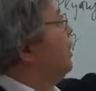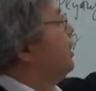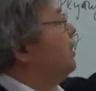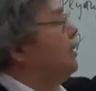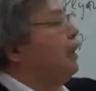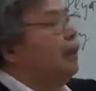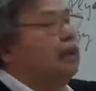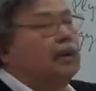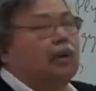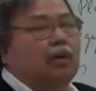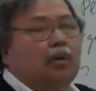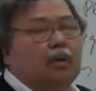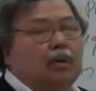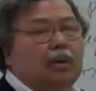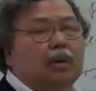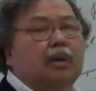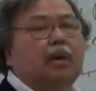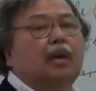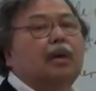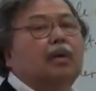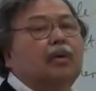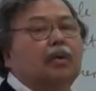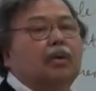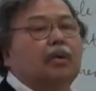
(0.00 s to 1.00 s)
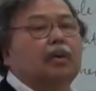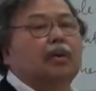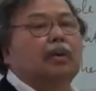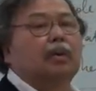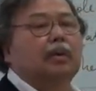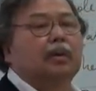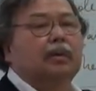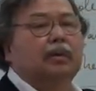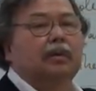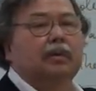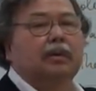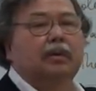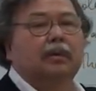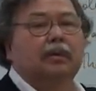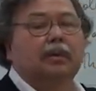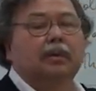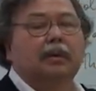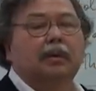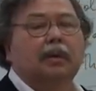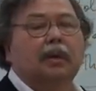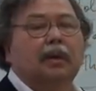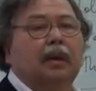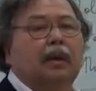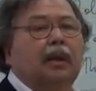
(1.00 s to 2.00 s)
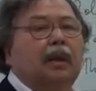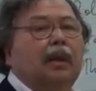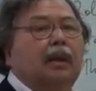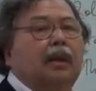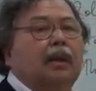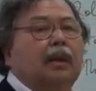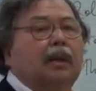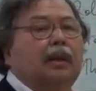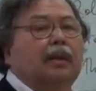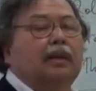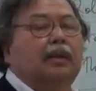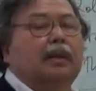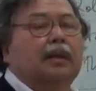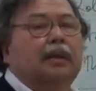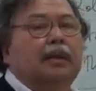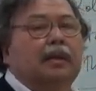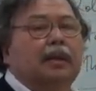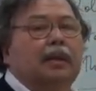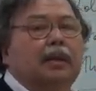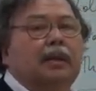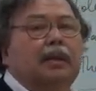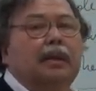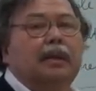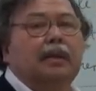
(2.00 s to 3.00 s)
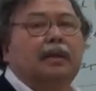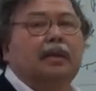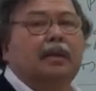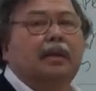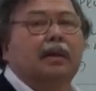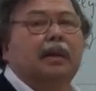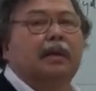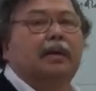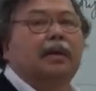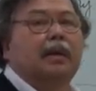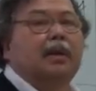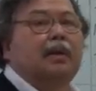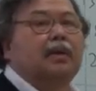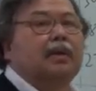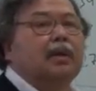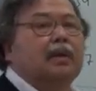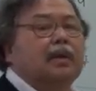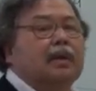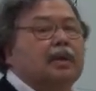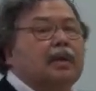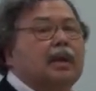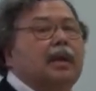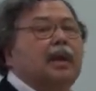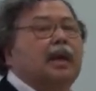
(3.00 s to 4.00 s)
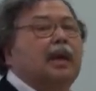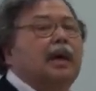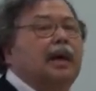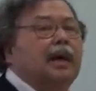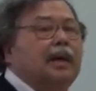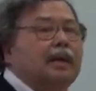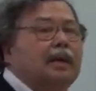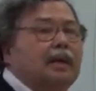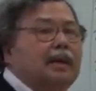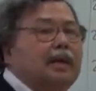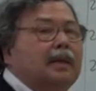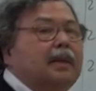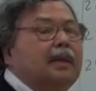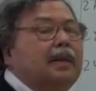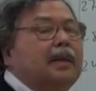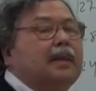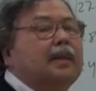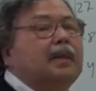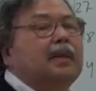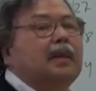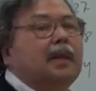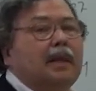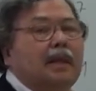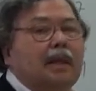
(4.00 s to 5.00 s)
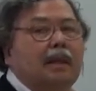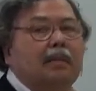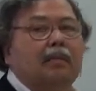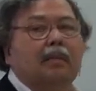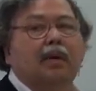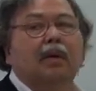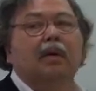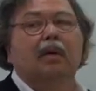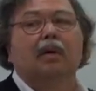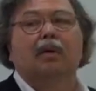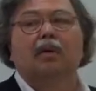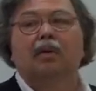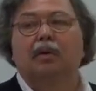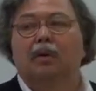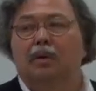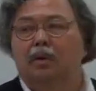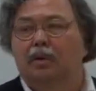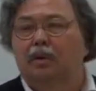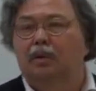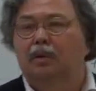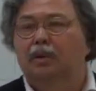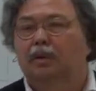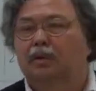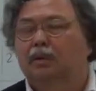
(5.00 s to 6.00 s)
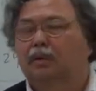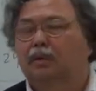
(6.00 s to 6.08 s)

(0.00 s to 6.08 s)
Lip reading: that are not known in these 3 regions, are they the same or not?